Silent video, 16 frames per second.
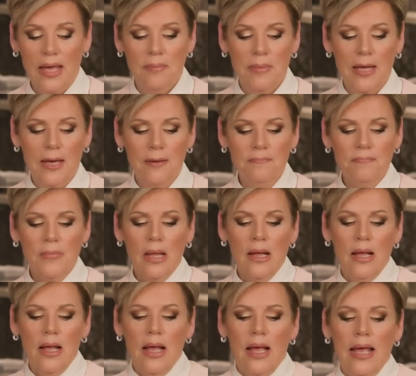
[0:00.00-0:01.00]
Amen.
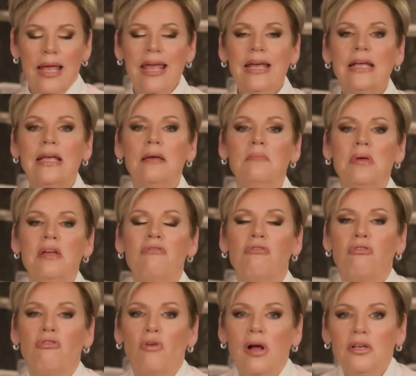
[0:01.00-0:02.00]
It can be
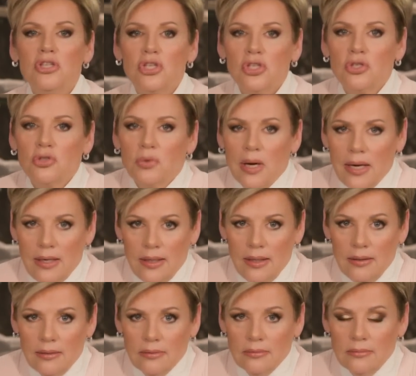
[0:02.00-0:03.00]

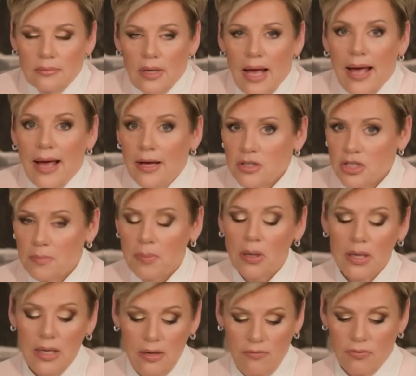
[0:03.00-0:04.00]
frustrating as a
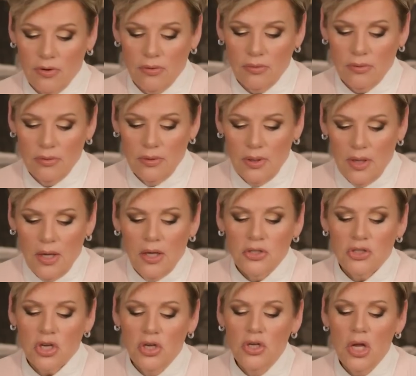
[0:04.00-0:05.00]
believer
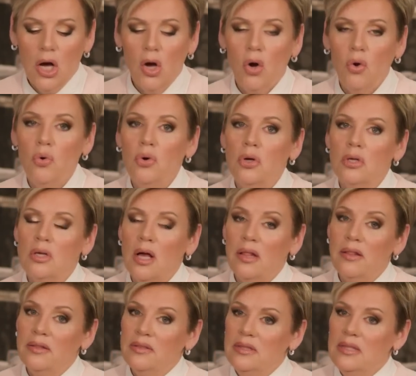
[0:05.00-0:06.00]
to know
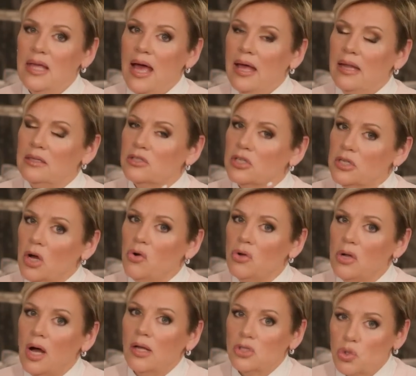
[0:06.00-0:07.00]
that to know
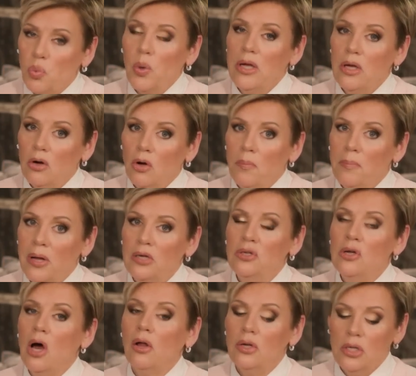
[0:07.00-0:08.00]
God's will, but
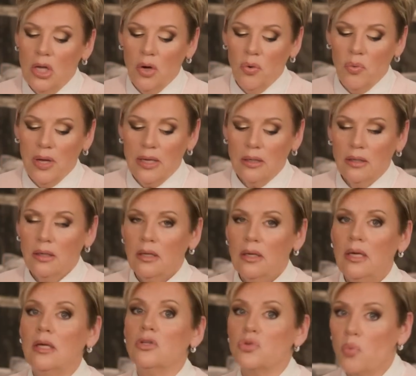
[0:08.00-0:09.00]
not knowing
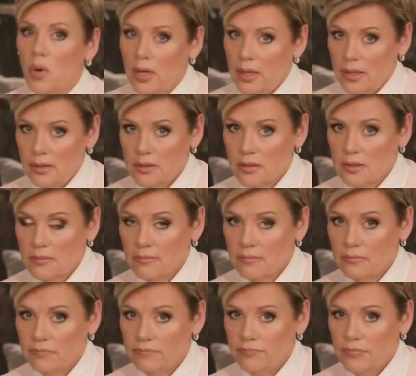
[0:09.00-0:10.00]
his ways.
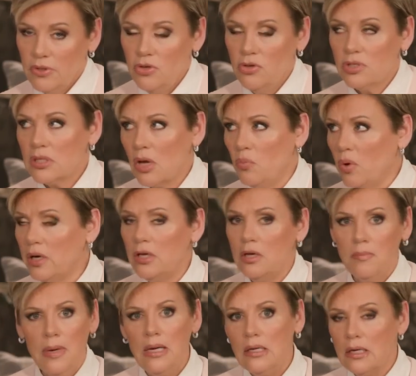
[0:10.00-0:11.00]
And you say, what do
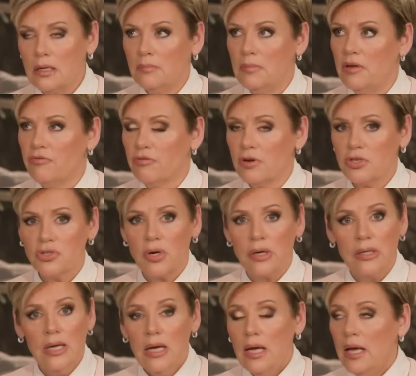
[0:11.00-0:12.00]
you mean it can be
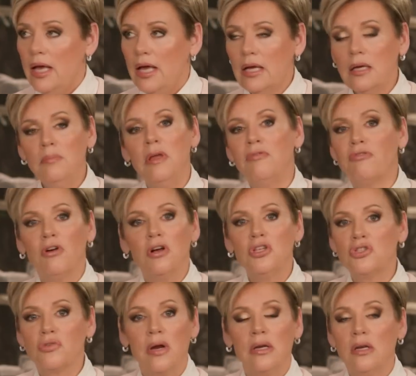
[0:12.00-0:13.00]
frustrating? It can be
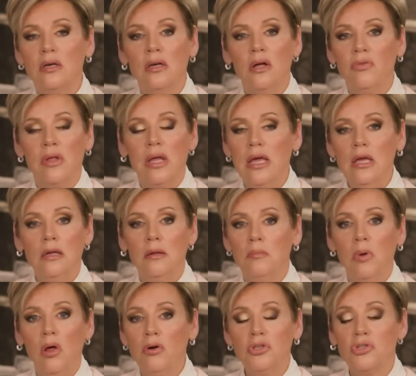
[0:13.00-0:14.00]
frustrating to know that healing
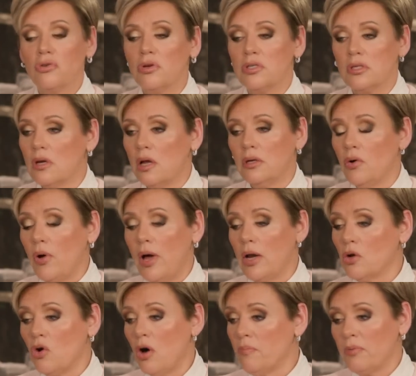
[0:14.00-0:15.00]
belongs to us and not know how
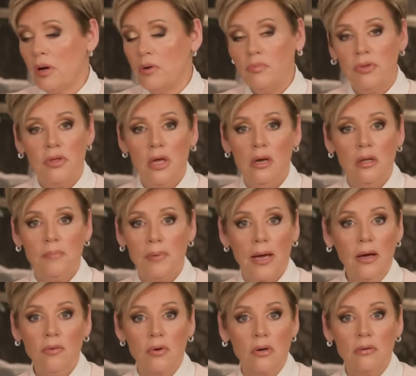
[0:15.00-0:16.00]
to cooperate with healing
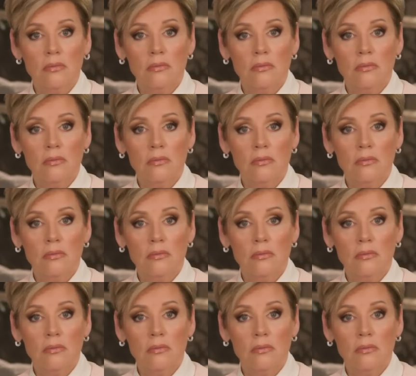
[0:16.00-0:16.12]
power.